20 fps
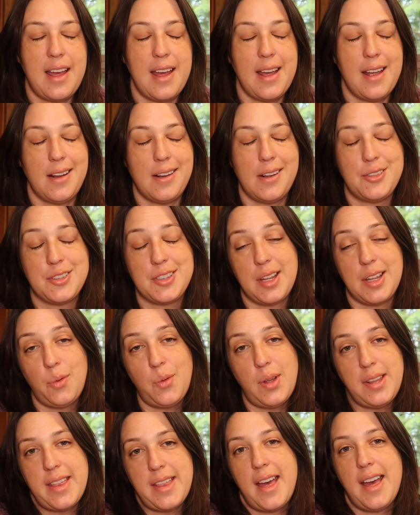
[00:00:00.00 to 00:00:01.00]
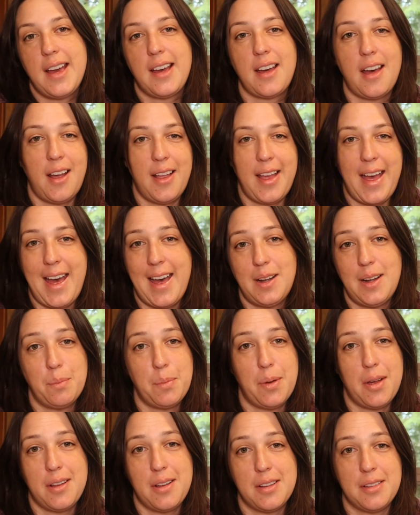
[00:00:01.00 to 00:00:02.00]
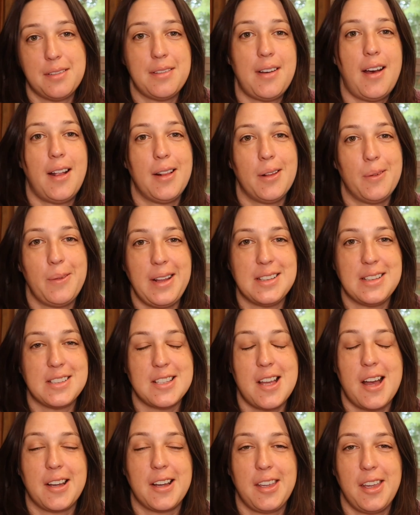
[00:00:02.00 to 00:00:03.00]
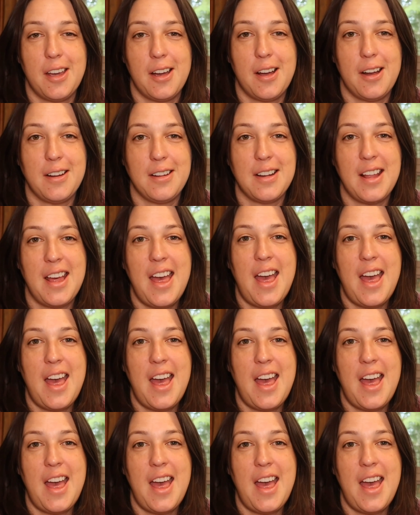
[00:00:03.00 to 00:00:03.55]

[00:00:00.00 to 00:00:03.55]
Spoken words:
and I was like, what the heck, I'll add a ball of Halloween sock yarn.